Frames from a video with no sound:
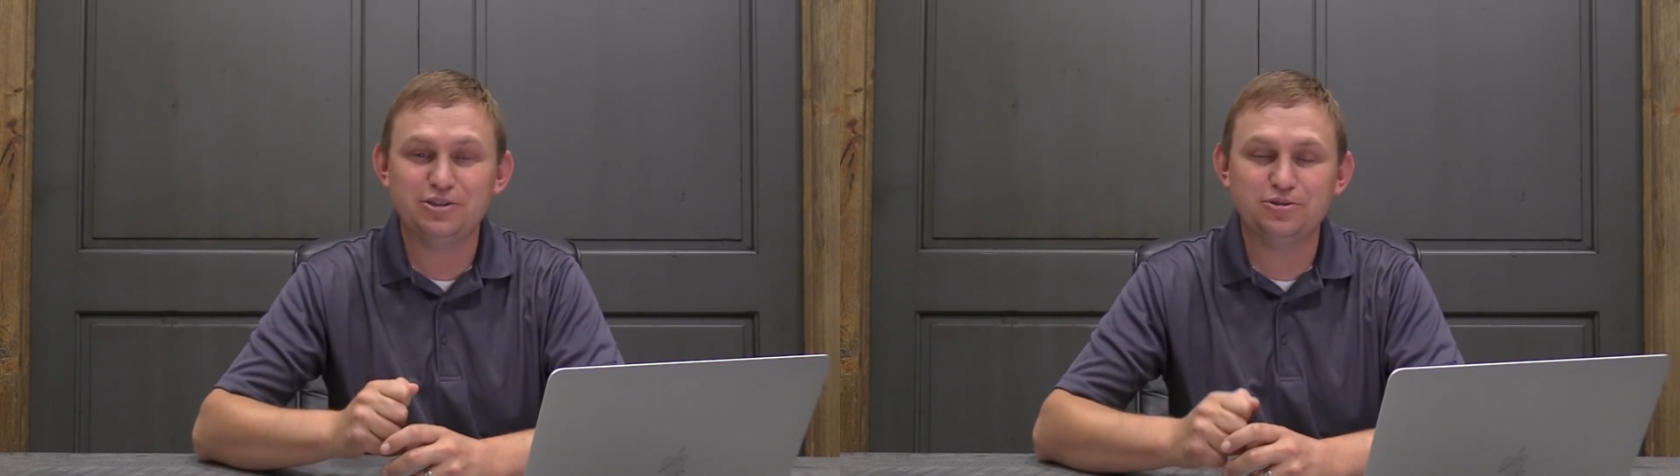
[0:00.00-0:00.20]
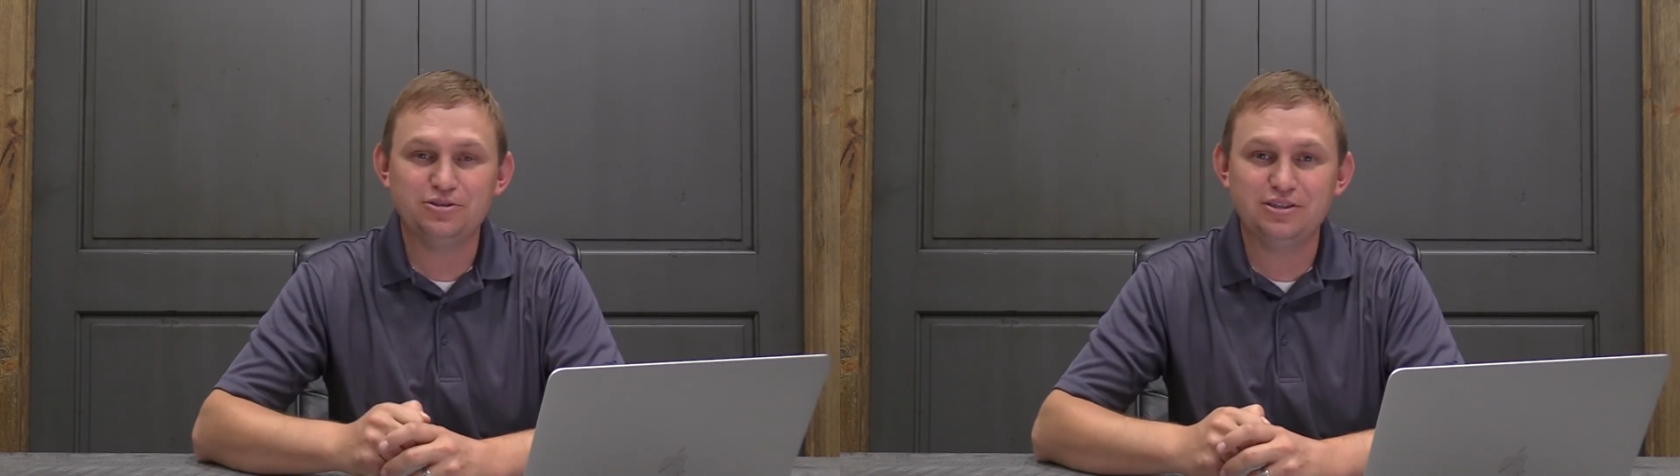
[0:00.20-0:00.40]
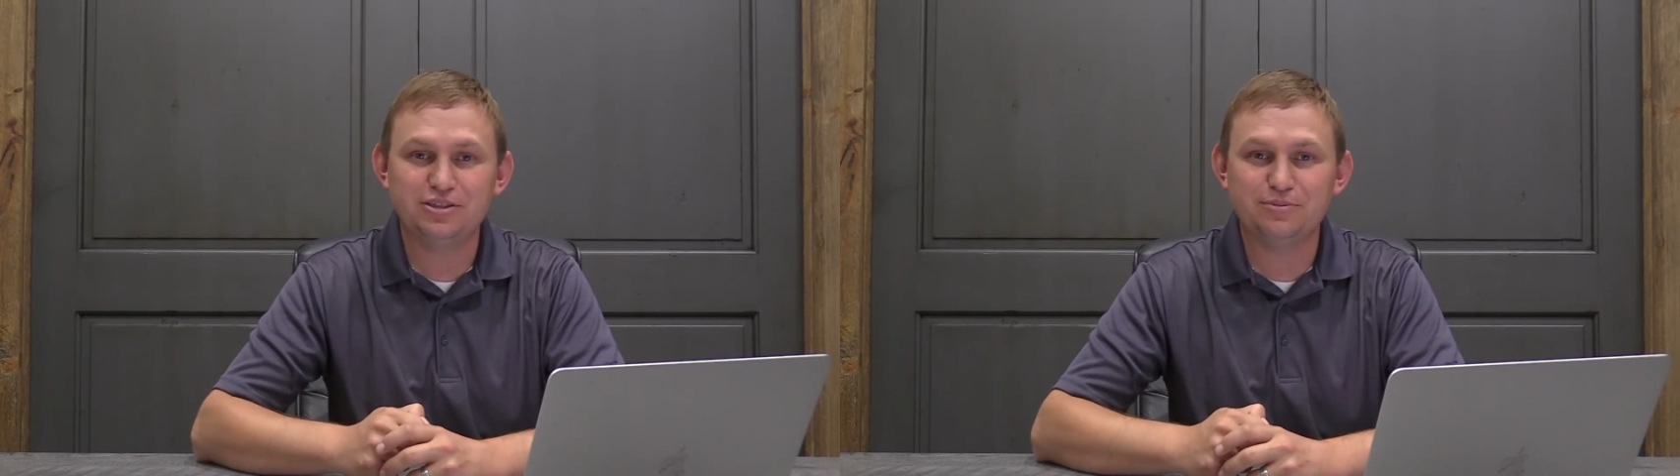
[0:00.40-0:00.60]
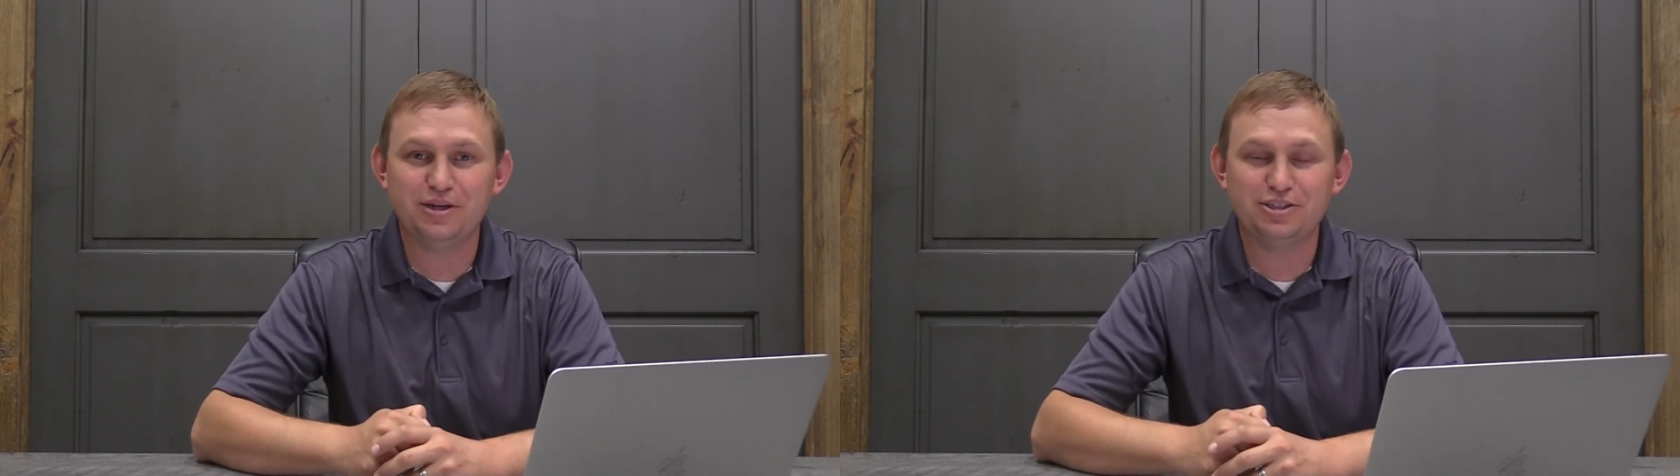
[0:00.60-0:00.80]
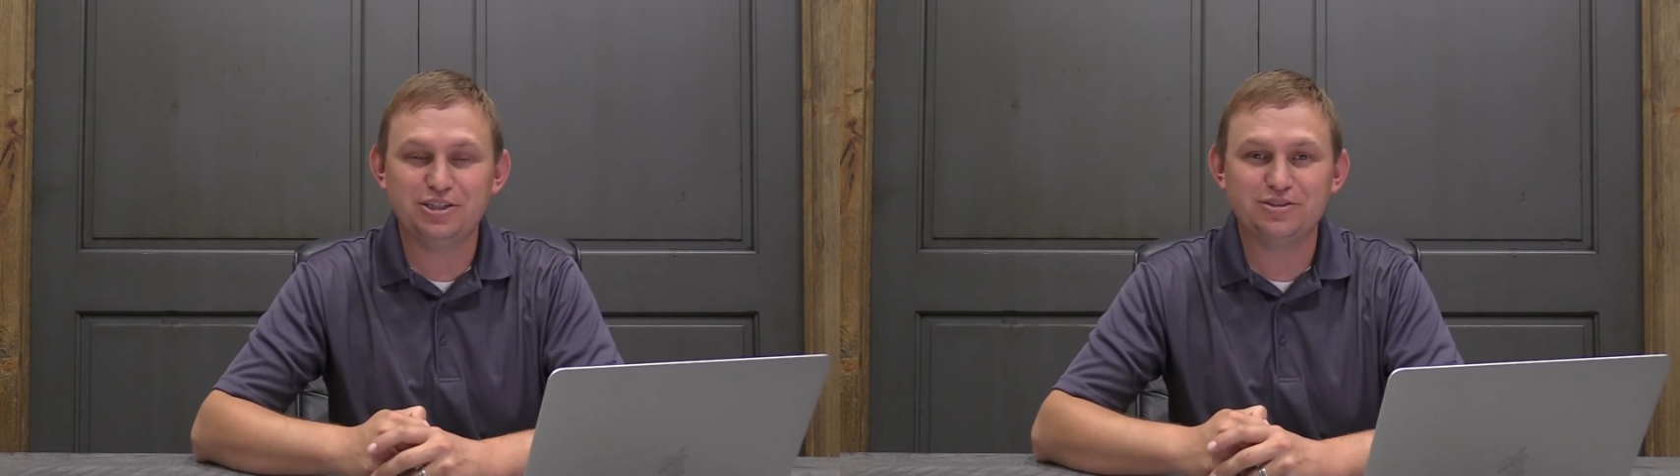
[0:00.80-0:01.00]
you seek to
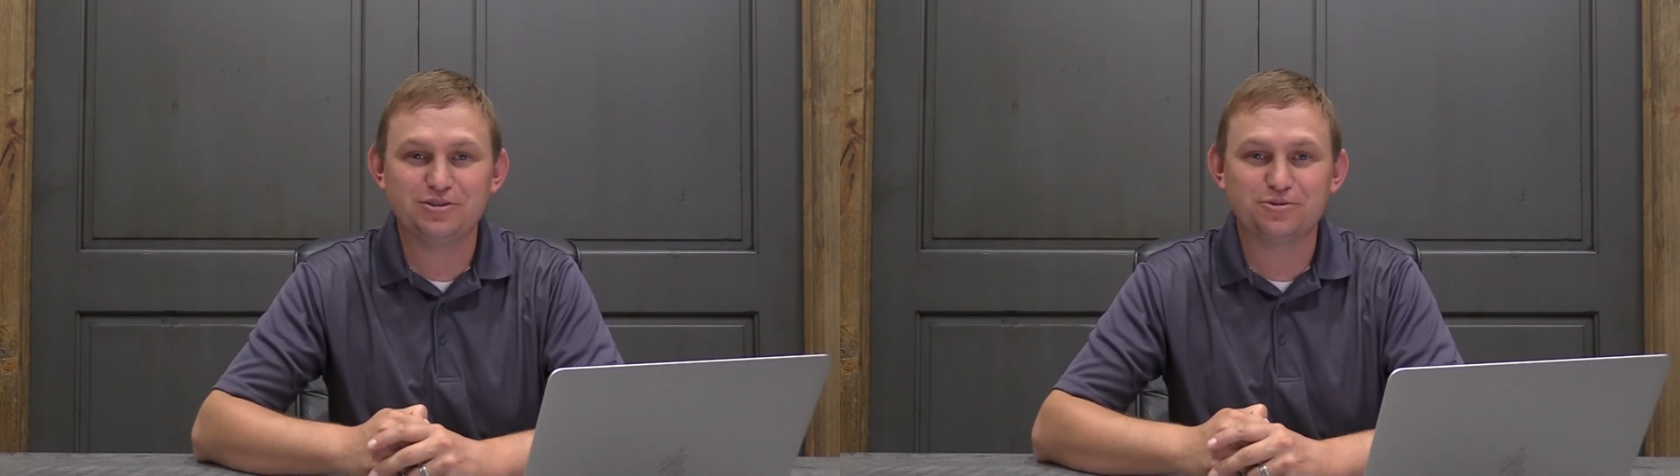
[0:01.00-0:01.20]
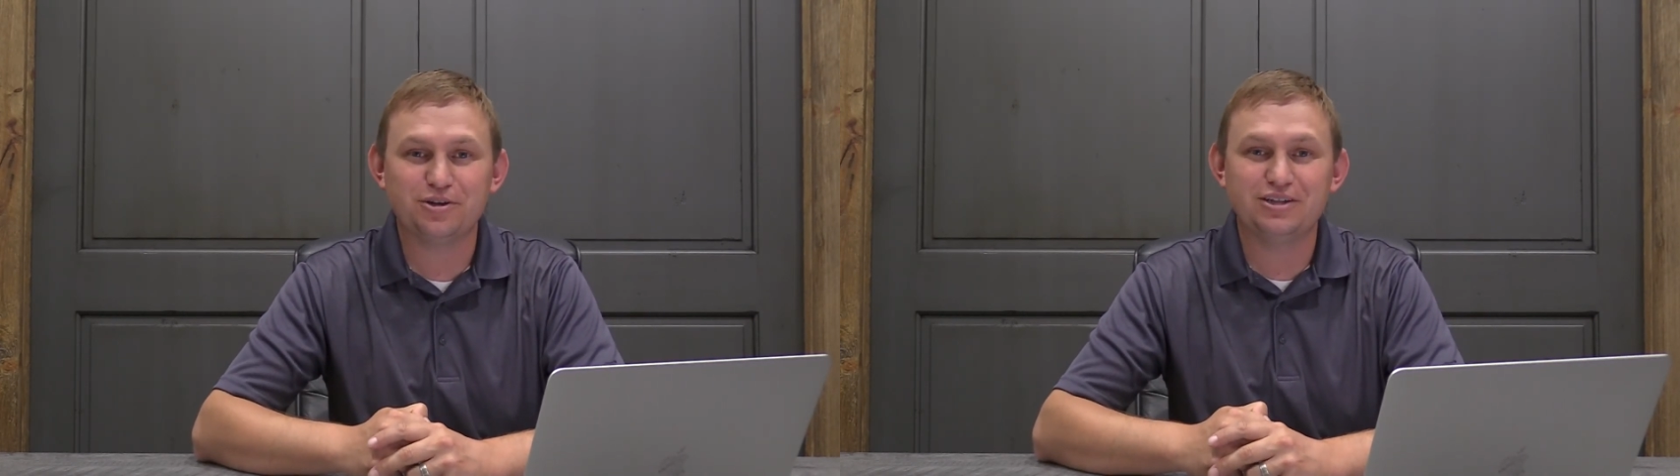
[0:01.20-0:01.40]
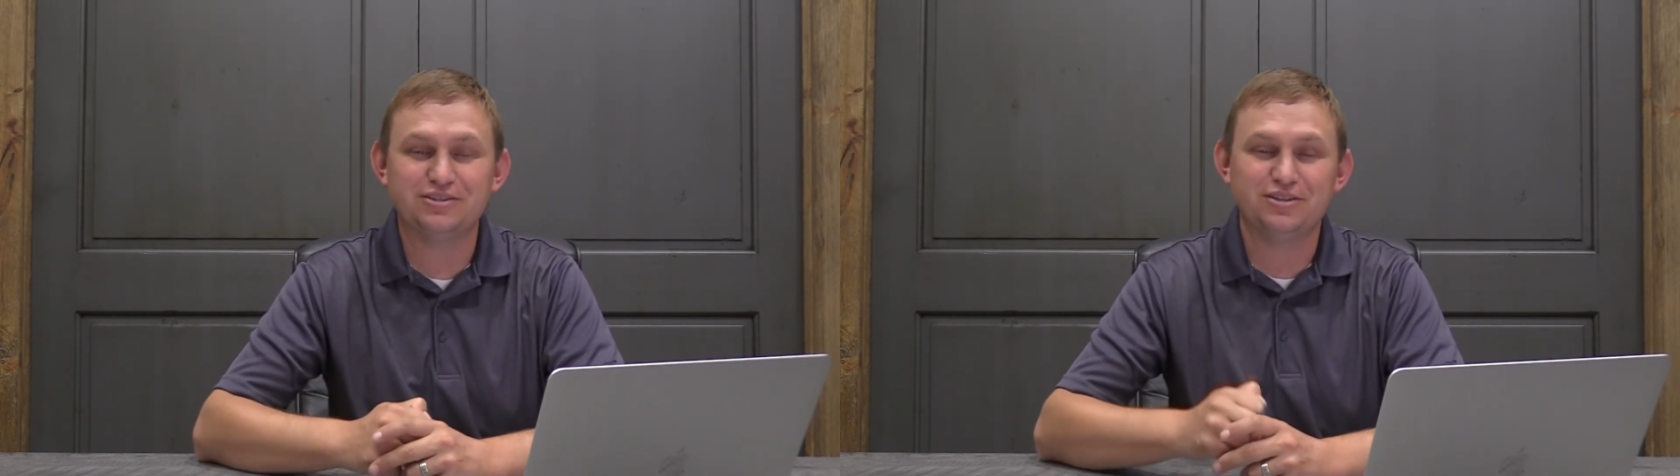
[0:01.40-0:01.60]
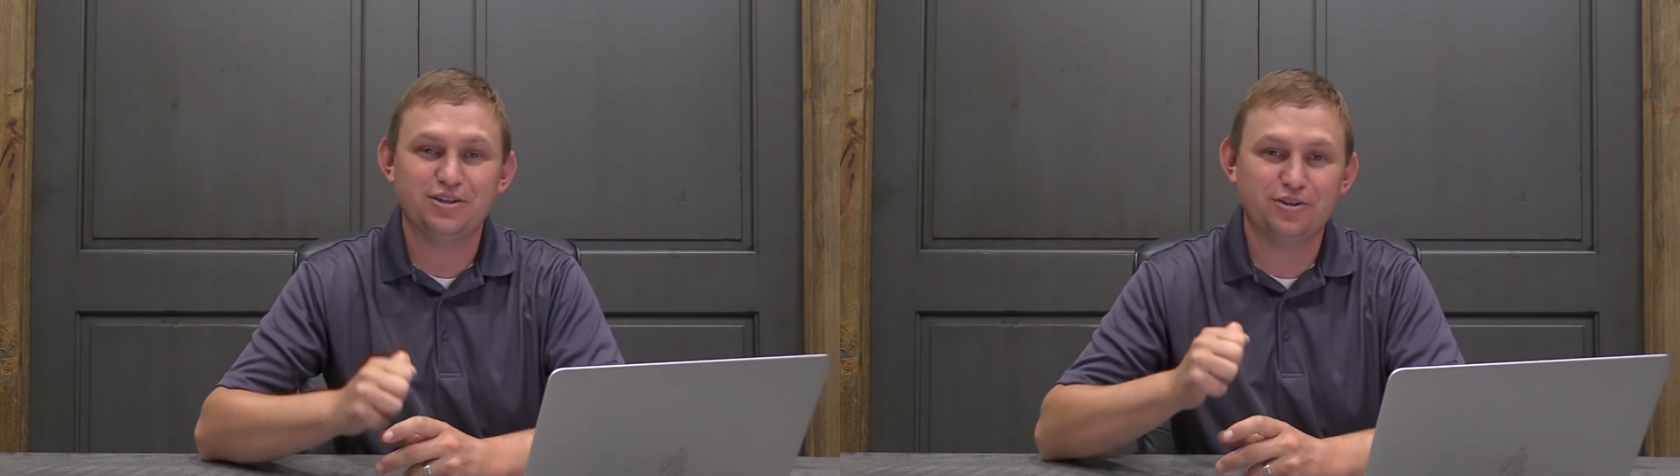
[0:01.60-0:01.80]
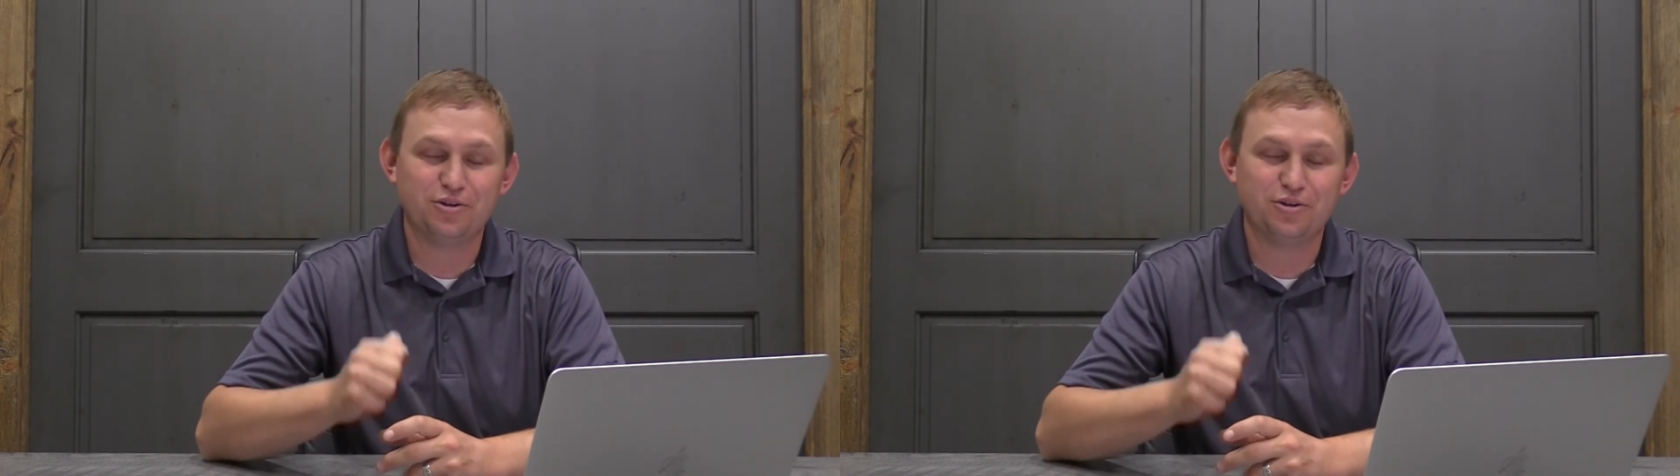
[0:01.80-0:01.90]
make Jesus Christ